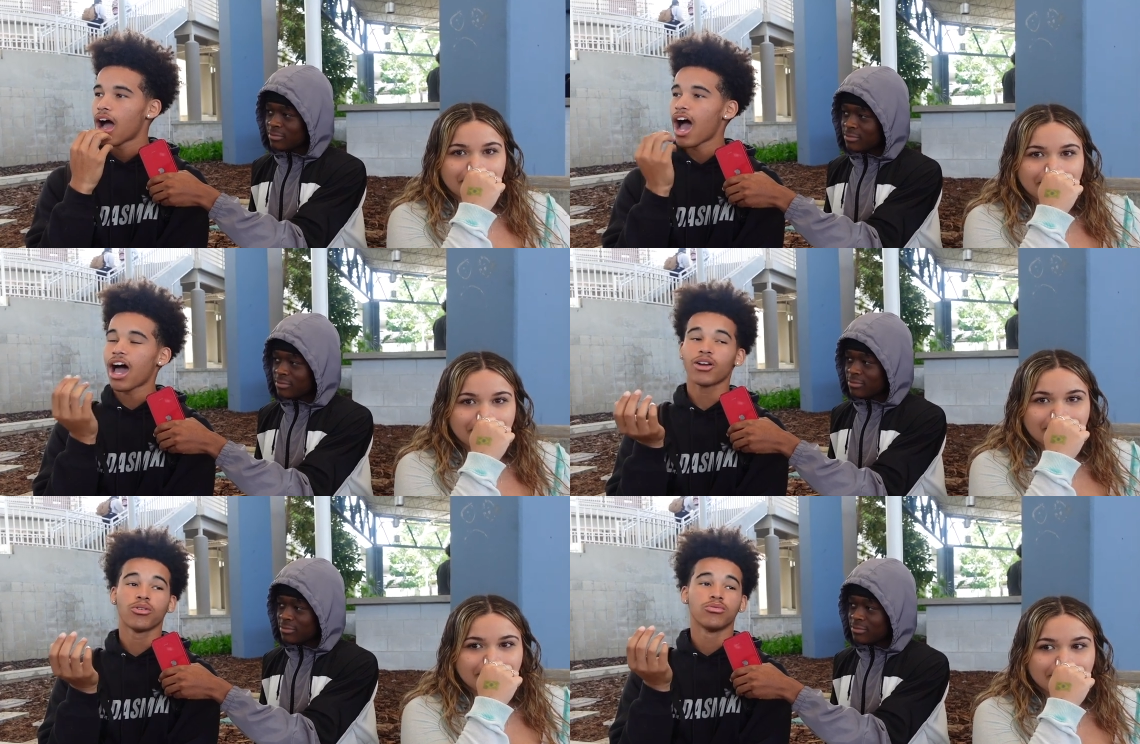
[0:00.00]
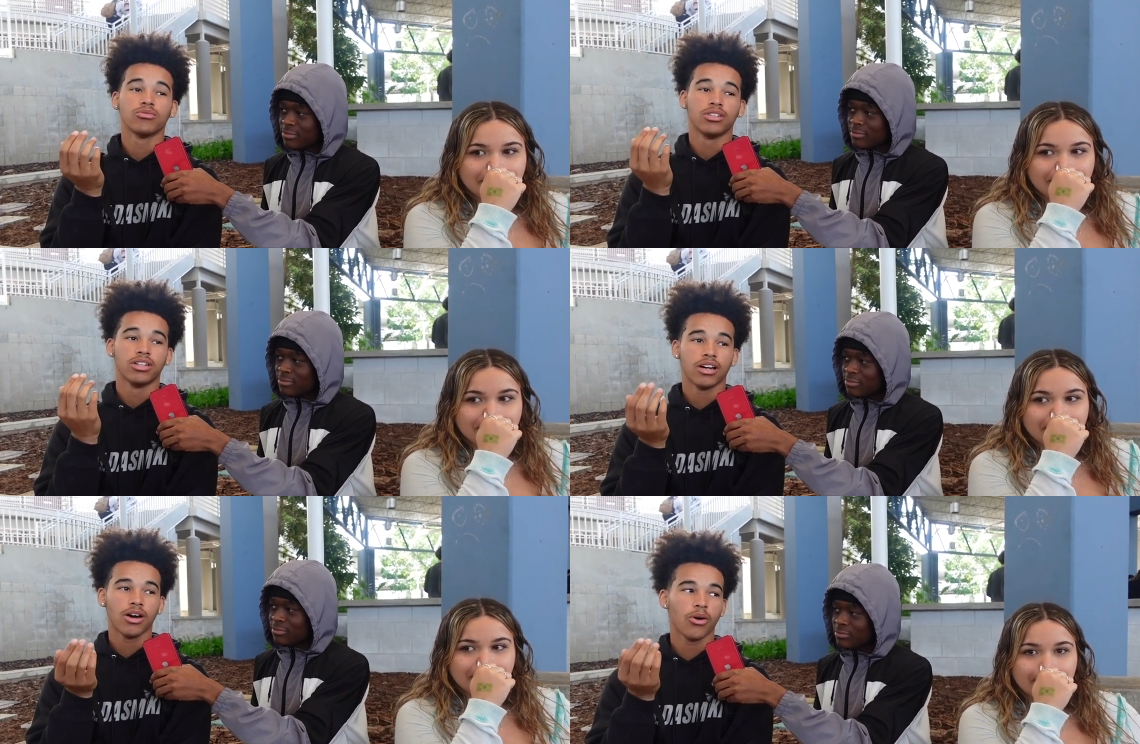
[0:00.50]
Speaker 1: I don't
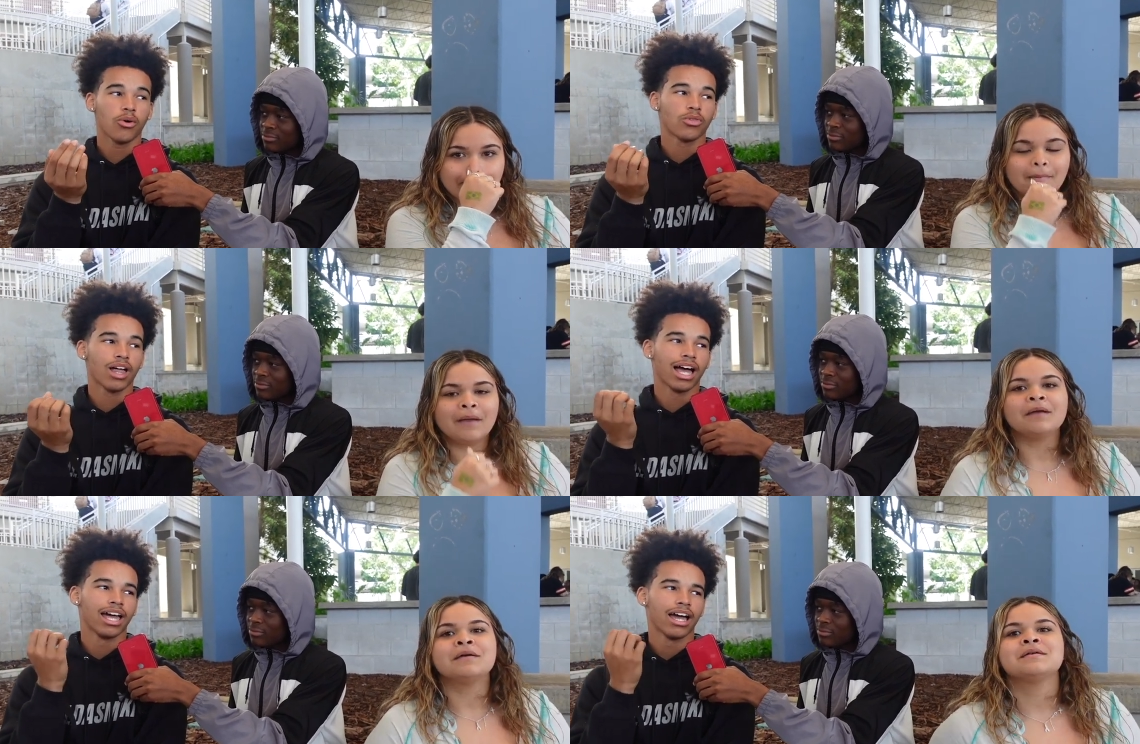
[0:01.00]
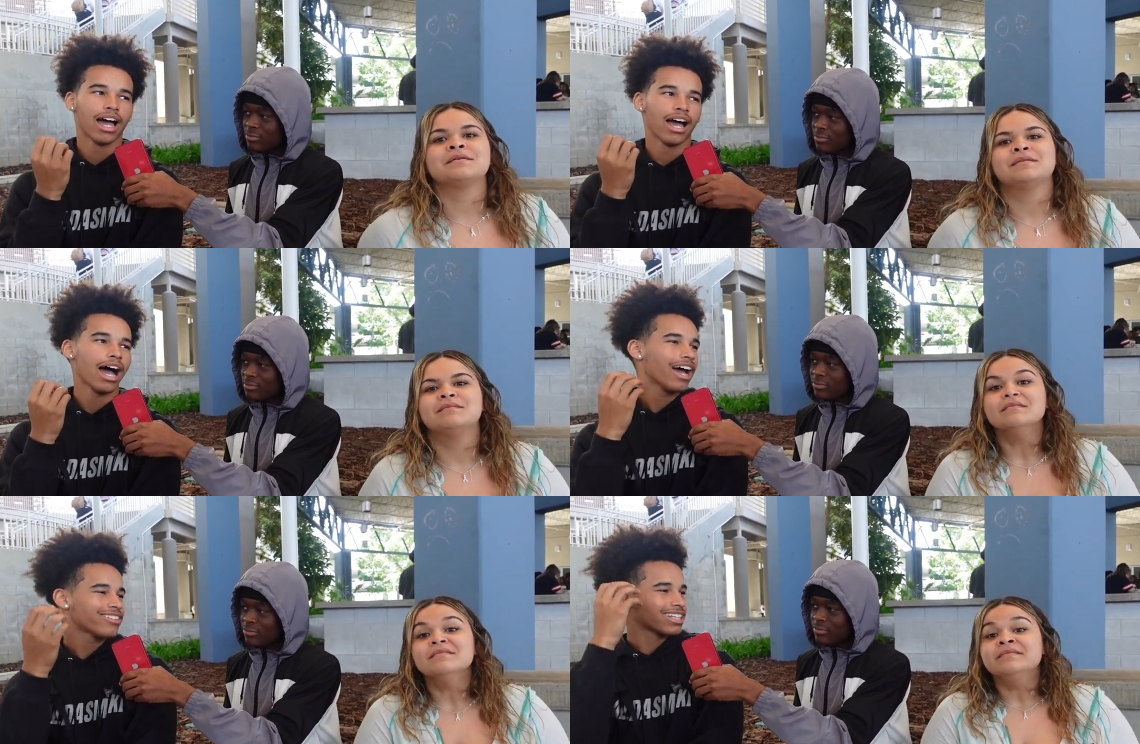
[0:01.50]
know. Like,
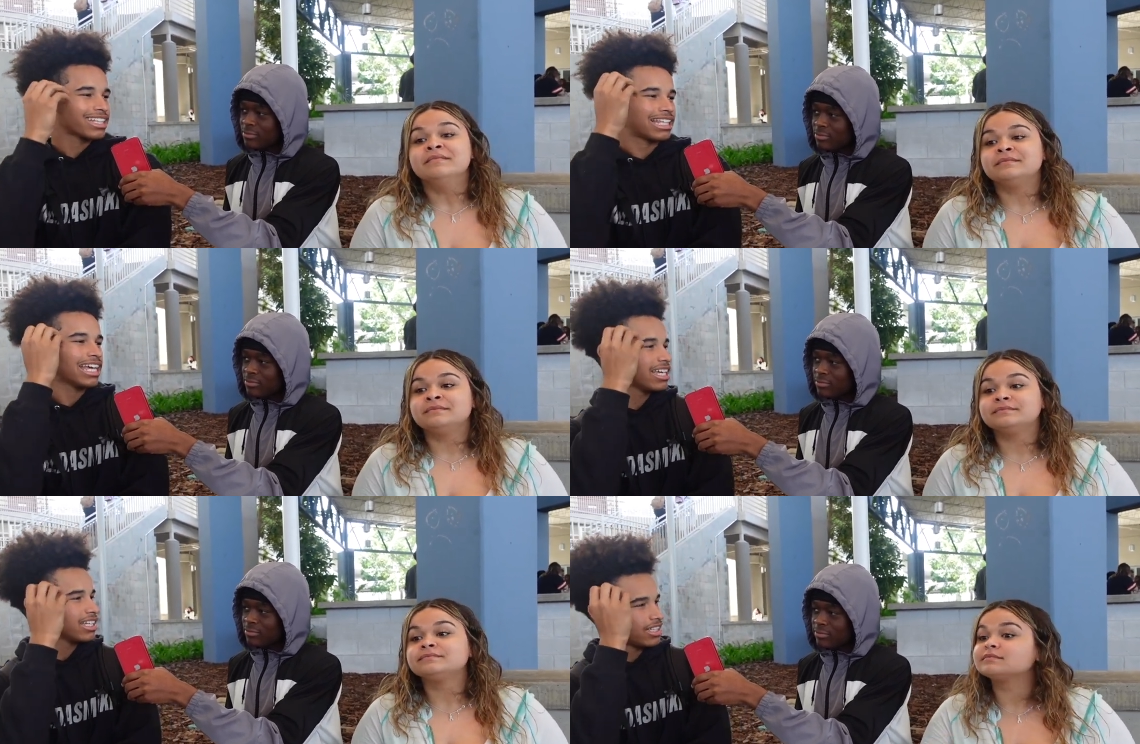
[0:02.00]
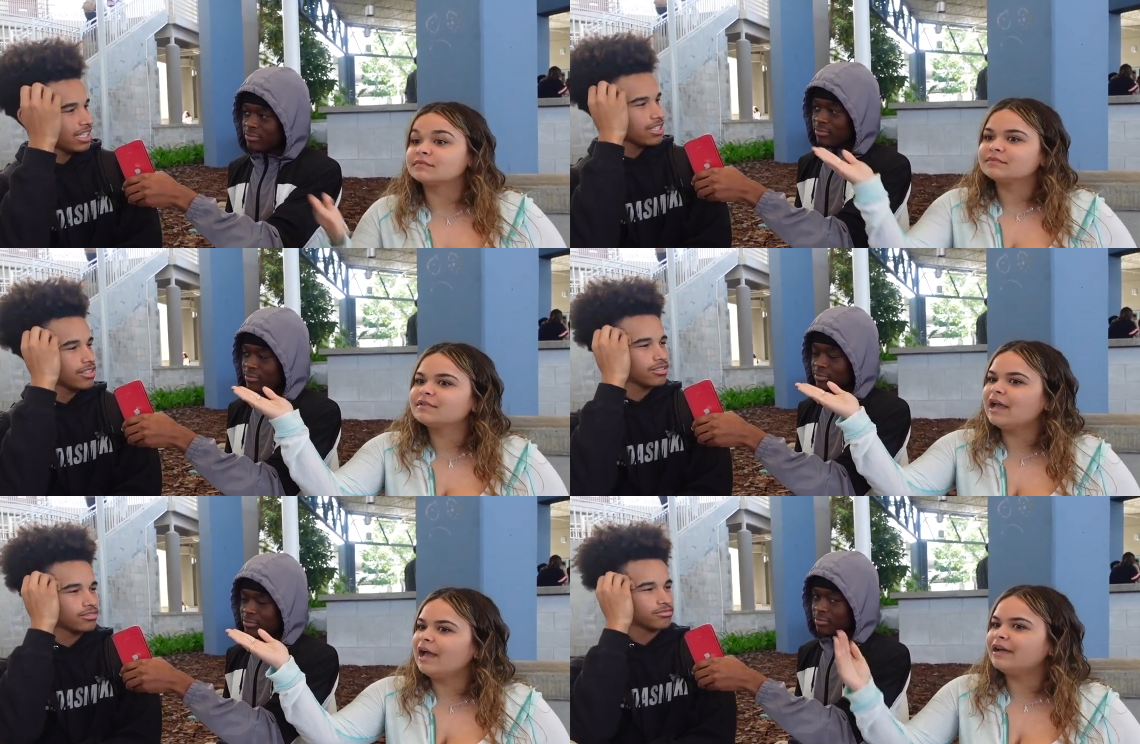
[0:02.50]
I have to think
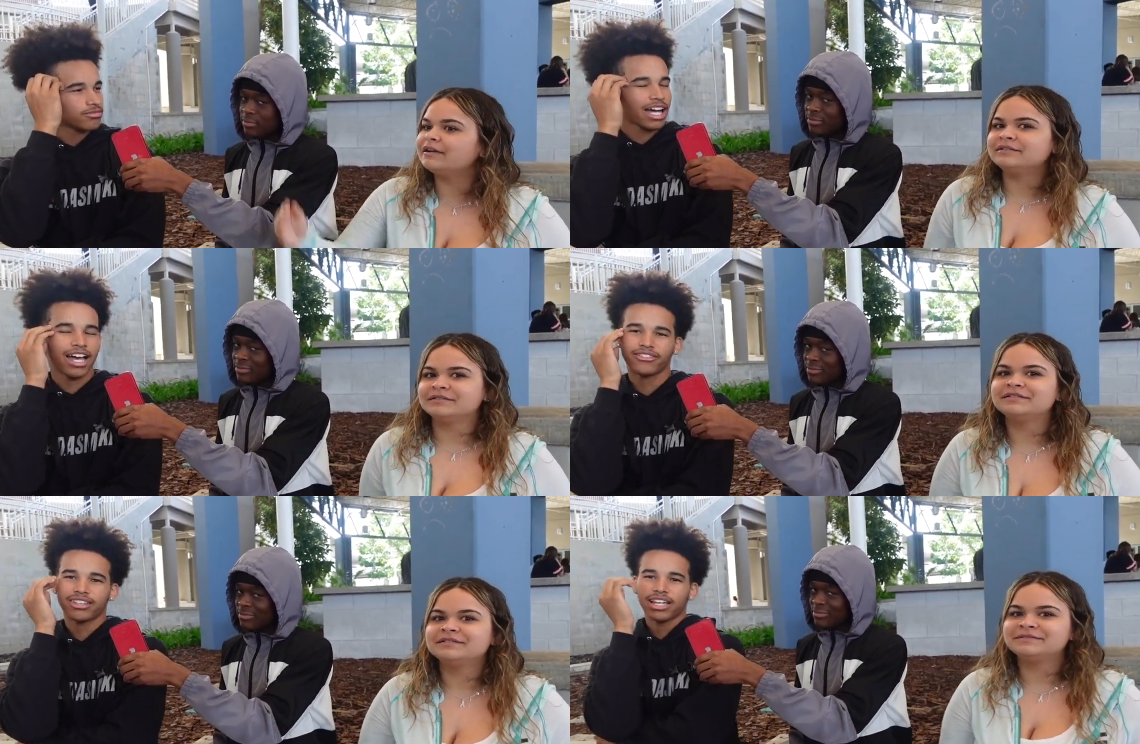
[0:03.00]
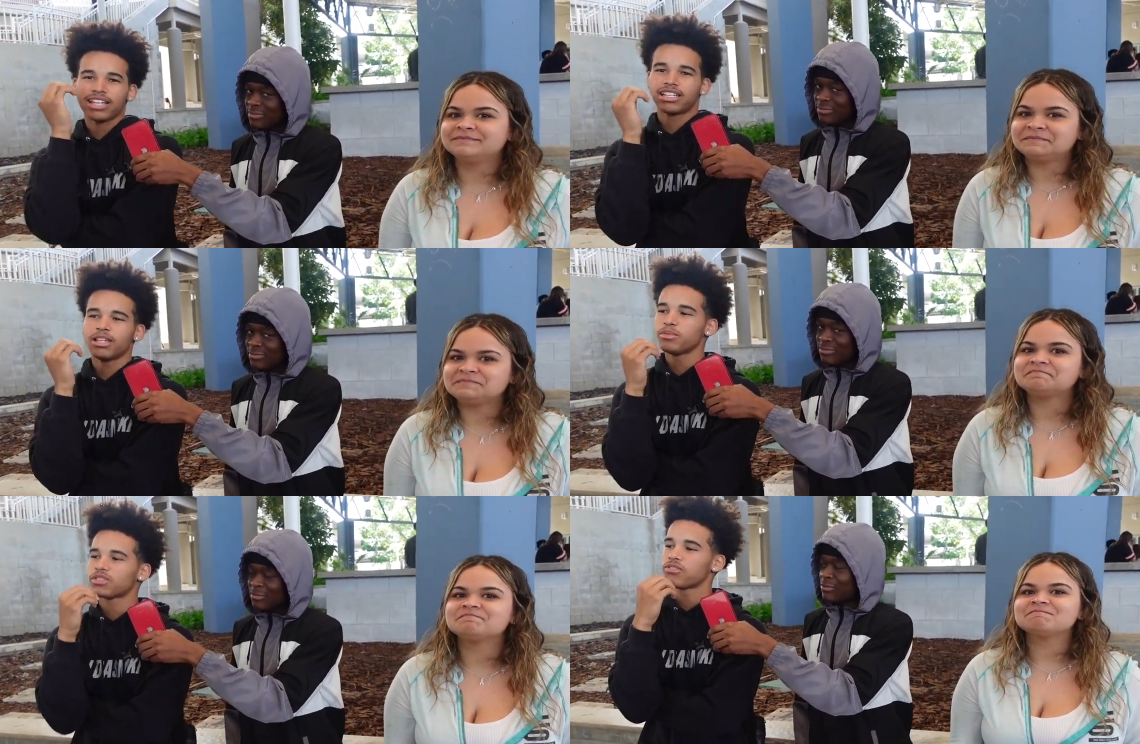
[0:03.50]
deep. I have to think deep as